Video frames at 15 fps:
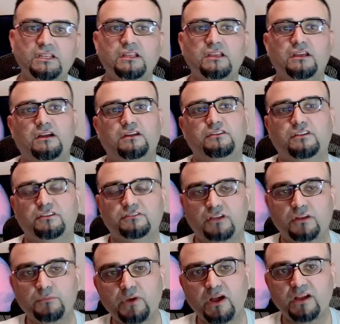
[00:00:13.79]
does
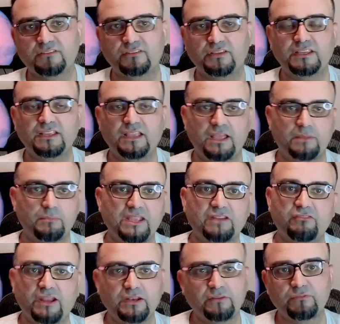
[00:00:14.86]
unboxing, and make
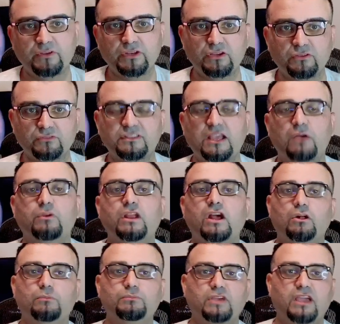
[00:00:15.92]
random videos that would
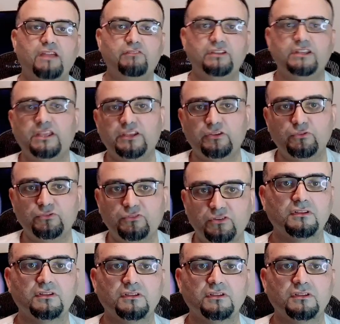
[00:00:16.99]
help the everyday user.